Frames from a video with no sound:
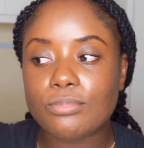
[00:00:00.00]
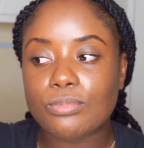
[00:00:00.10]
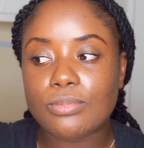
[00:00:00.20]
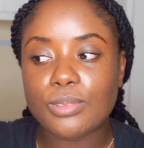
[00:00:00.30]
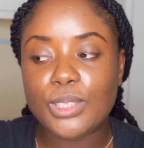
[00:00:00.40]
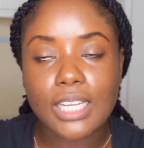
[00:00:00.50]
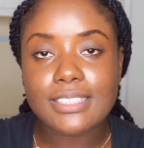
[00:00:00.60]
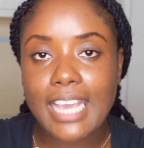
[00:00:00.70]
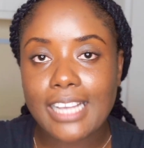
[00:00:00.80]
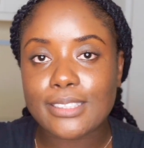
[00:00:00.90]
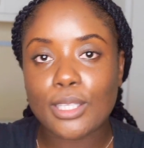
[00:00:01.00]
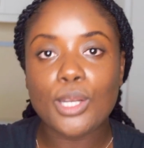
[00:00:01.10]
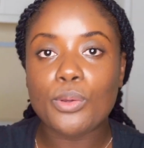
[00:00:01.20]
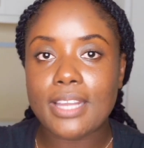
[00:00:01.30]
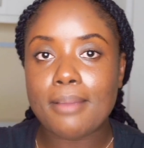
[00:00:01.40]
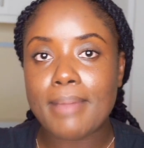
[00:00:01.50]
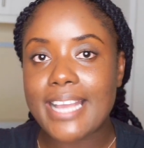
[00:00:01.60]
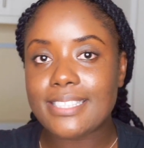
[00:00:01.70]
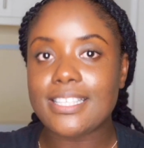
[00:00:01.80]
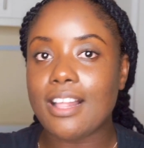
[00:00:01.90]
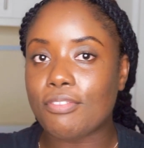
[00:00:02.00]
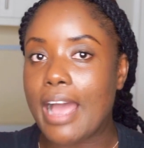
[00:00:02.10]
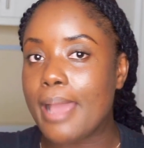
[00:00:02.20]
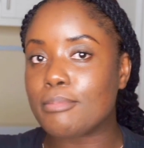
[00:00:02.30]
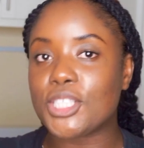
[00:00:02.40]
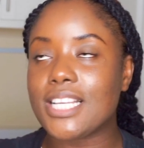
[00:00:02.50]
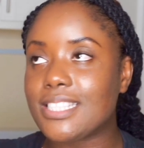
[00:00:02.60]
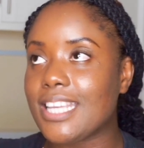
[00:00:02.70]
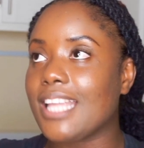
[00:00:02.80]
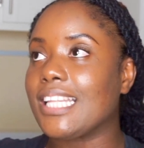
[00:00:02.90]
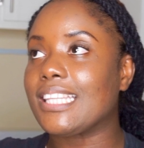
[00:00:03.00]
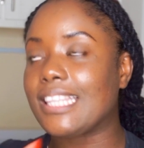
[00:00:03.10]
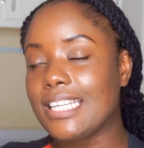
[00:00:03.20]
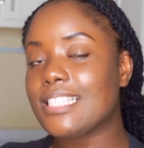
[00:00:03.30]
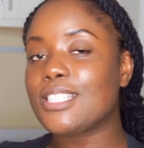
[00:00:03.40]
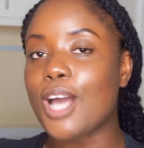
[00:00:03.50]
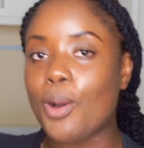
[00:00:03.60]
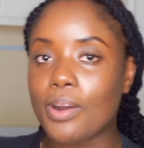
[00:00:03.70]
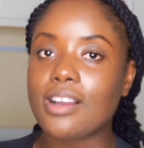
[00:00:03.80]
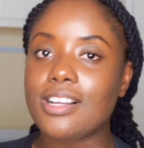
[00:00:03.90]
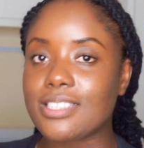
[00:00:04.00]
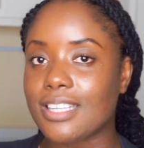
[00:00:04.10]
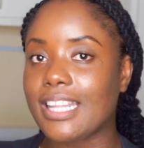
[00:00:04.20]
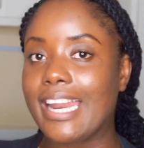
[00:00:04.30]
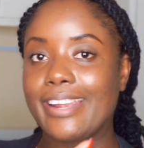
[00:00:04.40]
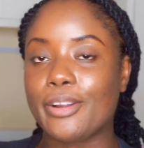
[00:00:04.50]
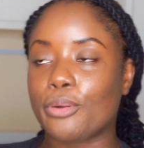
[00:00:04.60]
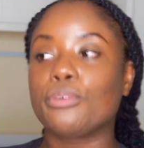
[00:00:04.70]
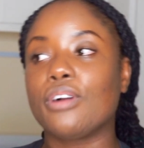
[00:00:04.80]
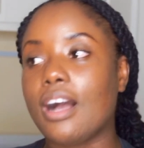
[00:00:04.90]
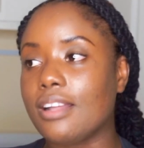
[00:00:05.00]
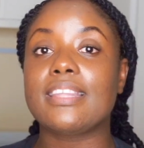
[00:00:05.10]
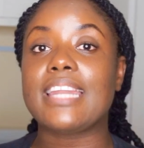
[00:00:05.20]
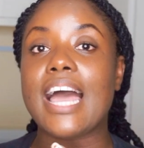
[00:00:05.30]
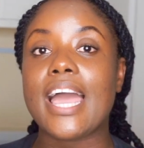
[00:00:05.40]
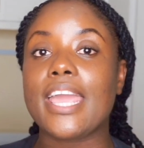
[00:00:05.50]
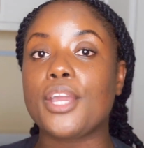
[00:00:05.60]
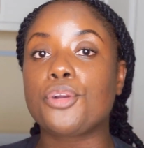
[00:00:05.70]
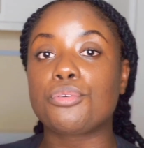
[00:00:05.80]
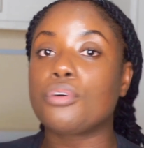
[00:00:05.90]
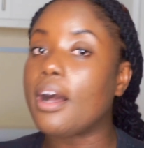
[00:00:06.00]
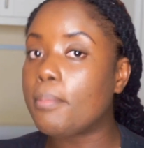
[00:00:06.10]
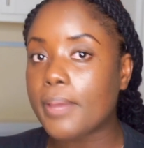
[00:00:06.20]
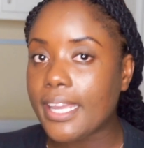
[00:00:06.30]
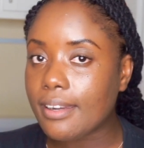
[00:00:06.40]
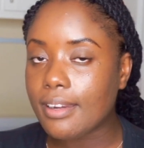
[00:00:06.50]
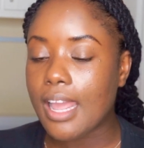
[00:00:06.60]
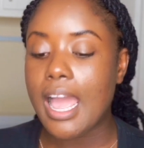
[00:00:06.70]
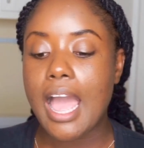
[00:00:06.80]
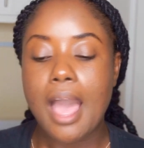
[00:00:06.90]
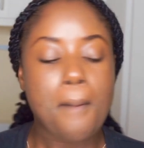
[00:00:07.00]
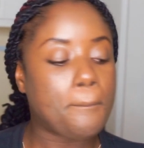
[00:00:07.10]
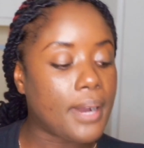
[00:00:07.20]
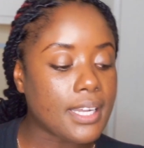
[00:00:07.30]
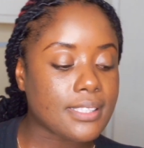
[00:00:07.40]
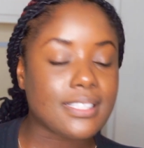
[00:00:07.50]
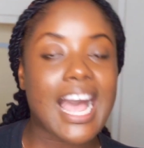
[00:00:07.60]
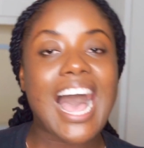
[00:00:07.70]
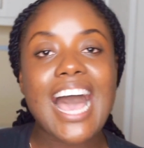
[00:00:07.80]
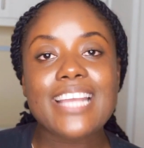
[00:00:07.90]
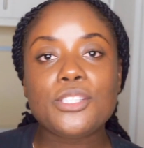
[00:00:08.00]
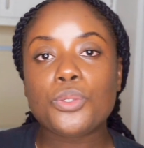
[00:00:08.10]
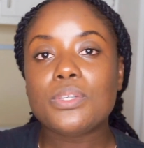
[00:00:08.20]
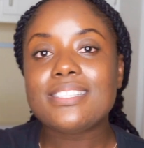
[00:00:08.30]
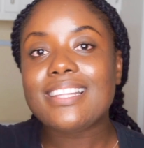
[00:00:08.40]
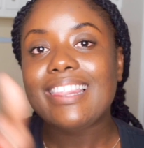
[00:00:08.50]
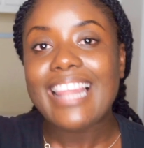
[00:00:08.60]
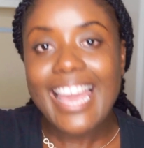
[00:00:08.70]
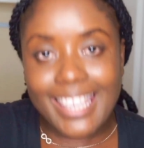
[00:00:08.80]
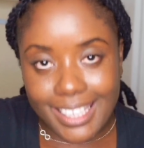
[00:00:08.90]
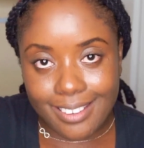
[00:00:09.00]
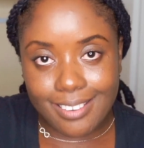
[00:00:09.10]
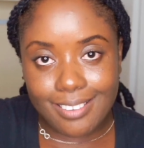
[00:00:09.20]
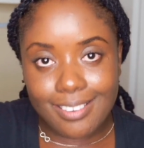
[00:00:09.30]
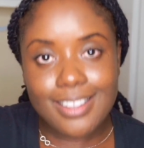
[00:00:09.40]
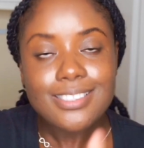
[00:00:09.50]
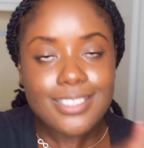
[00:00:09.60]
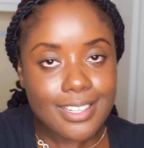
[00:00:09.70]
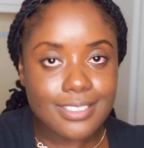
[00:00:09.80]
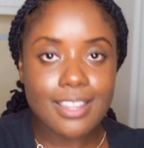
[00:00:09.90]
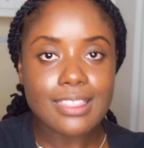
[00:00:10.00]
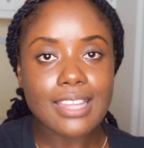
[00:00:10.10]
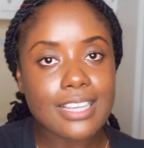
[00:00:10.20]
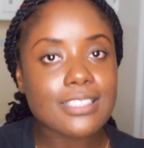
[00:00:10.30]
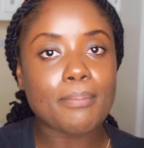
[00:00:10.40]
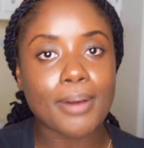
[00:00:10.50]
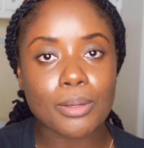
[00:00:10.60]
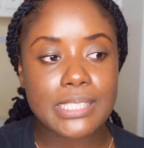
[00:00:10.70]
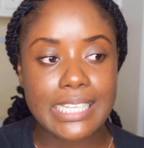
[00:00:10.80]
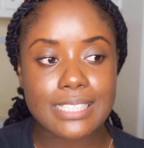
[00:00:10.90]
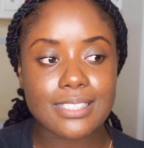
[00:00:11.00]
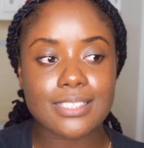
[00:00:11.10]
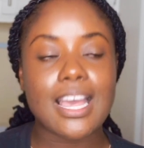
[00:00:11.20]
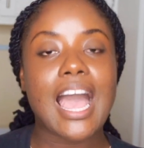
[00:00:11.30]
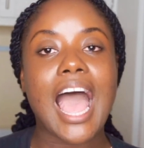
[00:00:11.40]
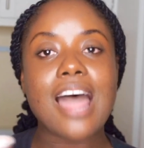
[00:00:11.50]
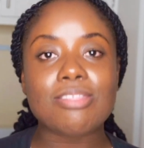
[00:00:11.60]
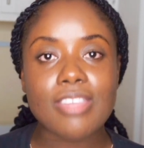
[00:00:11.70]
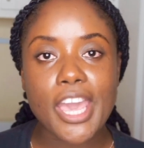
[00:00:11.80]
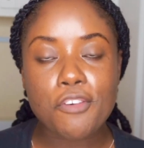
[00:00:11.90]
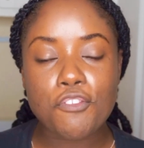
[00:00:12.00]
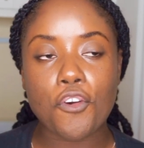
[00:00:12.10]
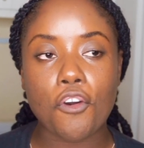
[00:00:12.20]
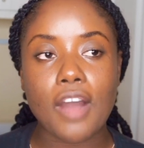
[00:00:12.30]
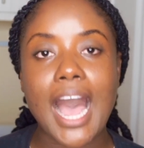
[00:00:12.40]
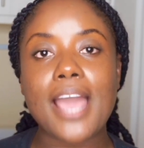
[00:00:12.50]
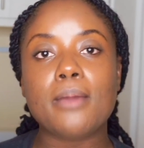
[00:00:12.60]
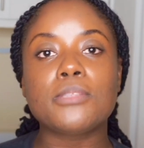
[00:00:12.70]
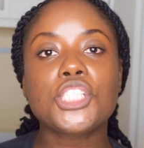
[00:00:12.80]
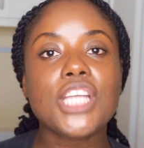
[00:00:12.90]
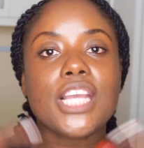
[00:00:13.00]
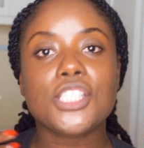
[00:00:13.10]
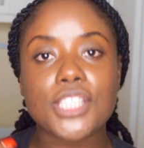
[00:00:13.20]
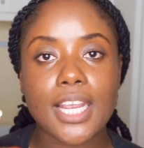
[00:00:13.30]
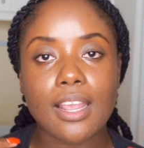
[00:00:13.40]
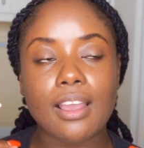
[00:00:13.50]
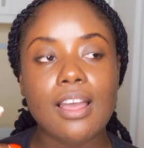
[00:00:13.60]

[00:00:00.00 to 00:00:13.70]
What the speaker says: not excluding myself. I'm just saying that this is our culture that I grew up in, but I don't like certain things about it, and therefore I am changing and